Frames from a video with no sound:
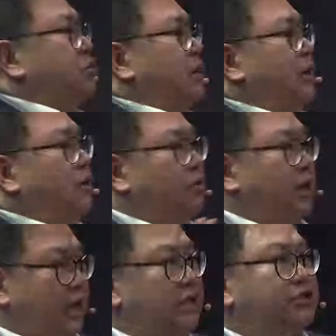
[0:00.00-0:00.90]
to a
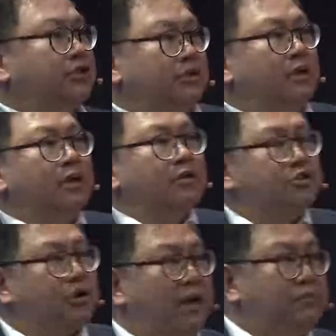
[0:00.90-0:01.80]
location,
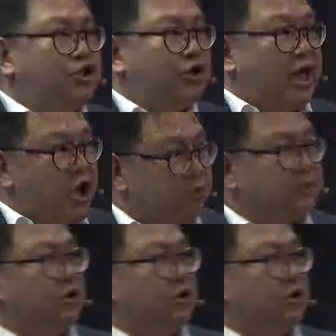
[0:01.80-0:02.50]
trying to help